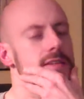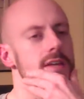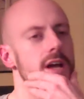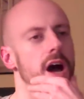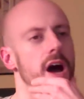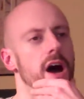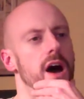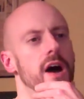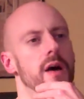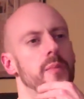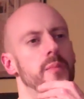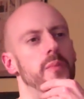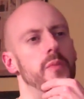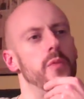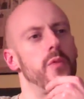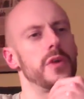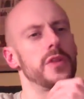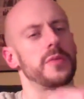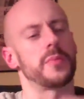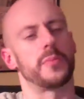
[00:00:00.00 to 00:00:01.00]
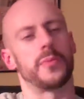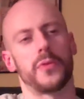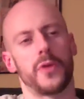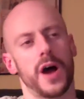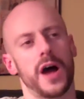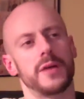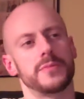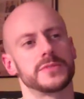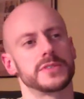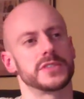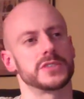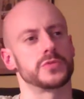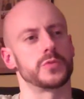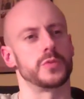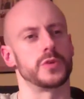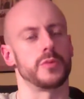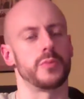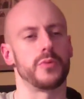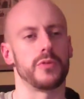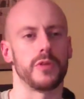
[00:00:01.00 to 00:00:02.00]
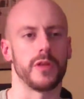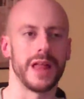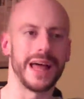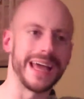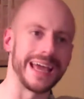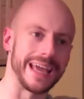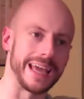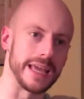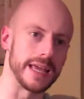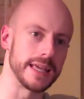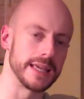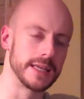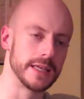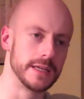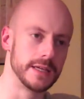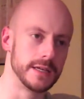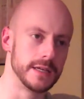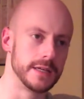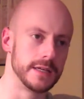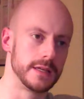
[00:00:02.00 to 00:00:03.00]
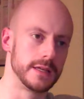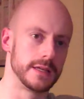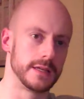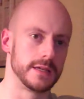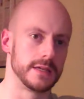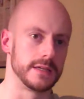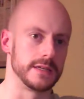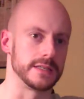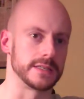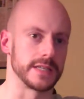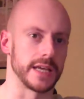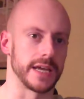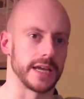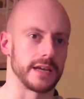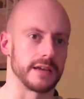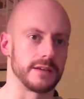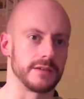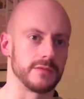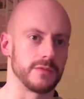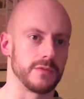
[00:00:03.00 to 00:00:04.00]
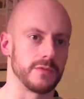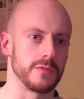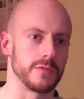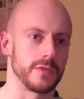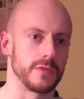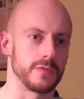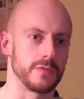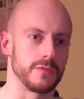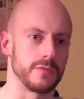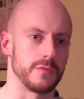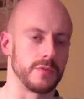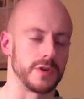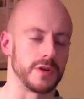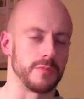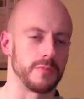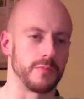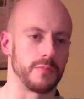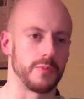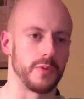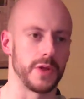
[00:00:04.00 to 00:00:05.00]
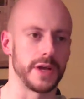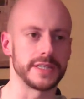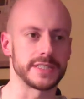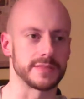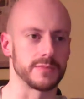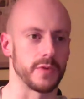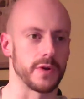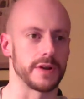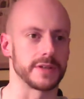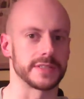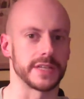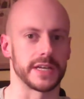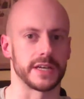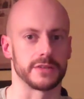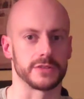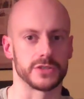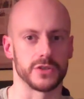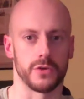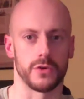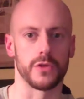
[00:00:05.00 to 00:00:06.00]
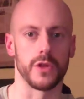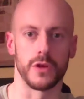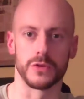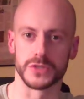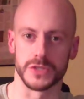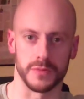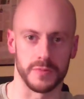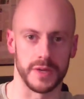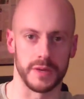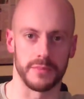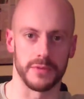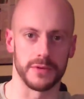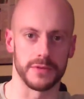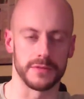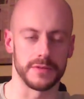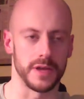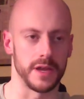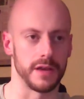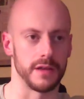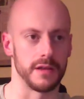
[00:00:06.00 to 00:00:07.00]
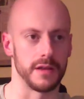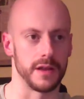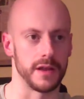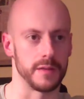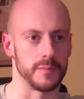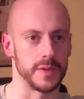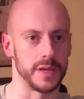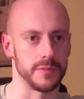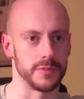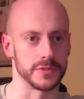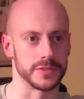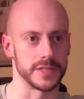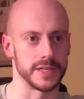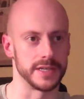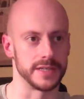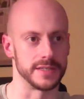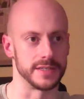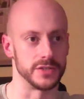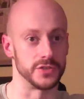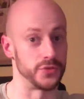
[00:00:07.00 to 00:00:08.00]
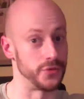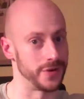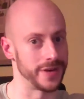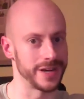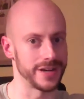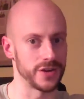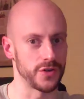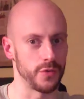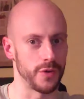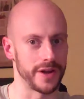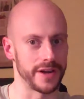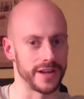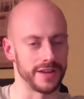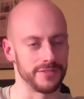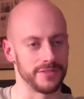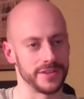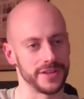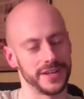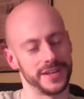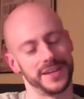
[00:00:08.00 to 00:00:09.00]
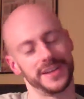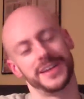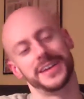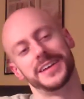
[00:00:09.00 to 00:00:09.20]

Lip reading: One of the problems is when you play, is like when you play somewhere, it's like you're so close to people, and people tend to drink quite heavily.